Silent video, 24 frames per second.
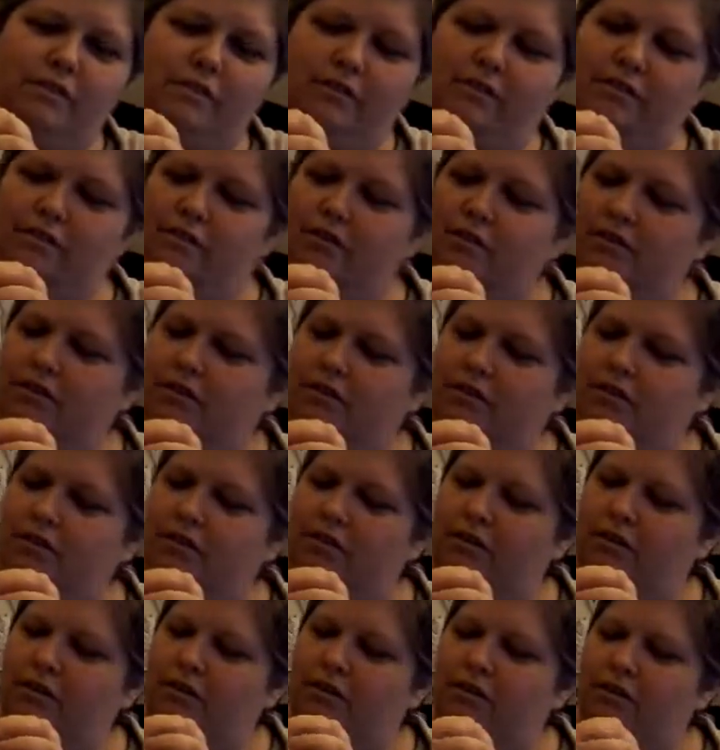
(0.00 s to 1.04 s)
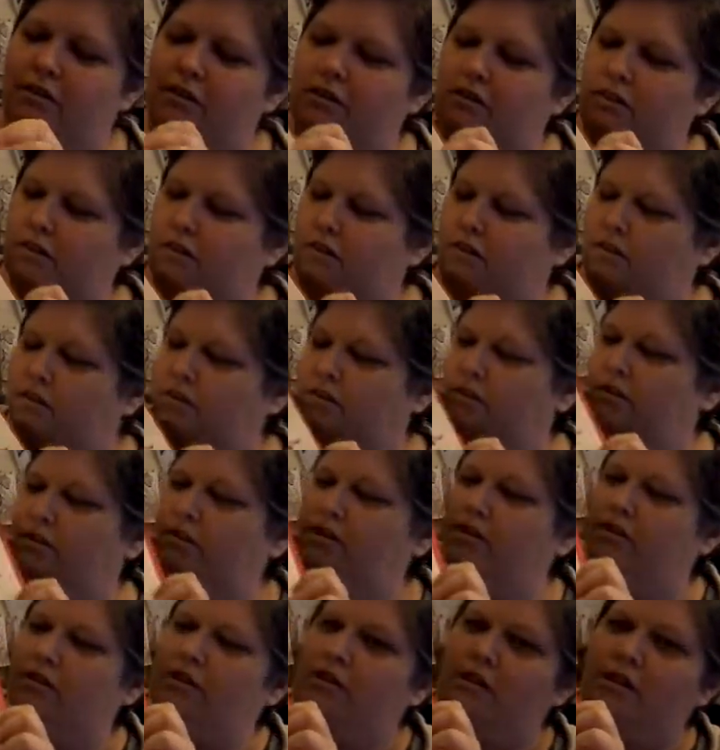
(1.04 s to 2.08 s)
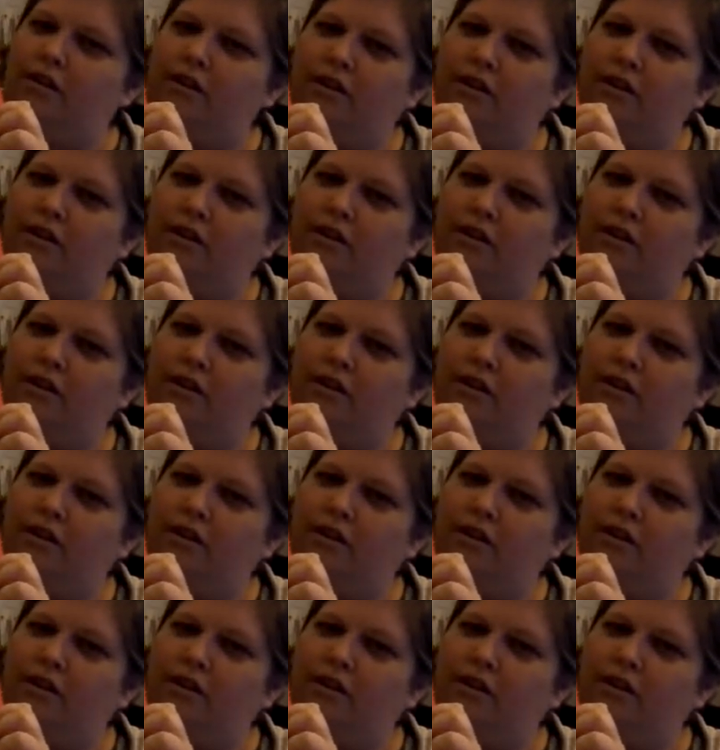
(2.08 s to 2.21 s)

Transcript: (silence)